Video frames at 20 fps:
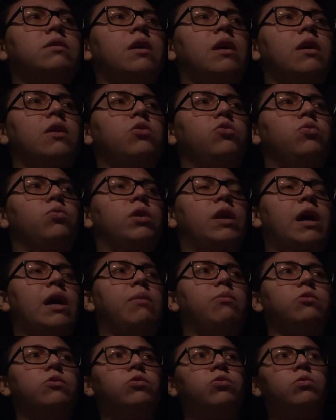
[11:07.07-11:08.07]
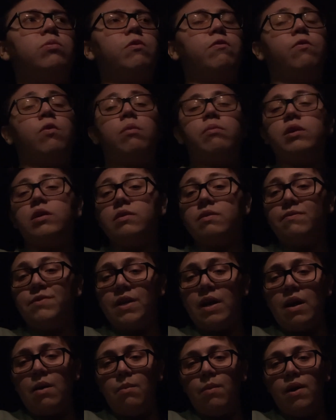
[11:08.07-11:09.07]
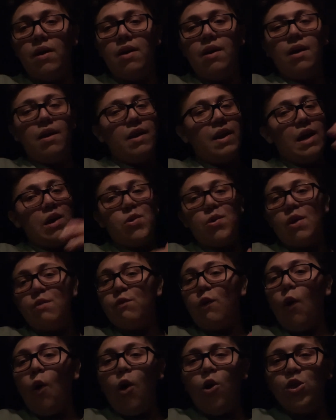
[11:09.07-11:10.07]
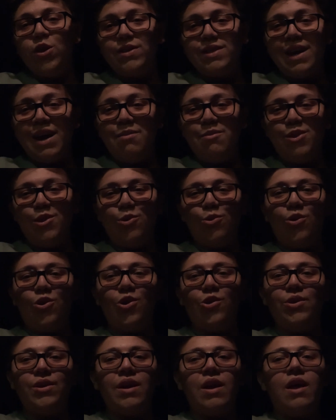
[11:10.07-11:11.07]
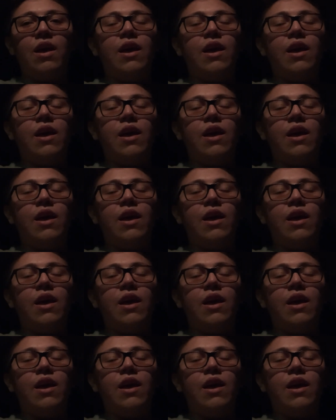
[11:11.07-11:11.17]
that you were not able to do before because of time. Now you have all the time in the world.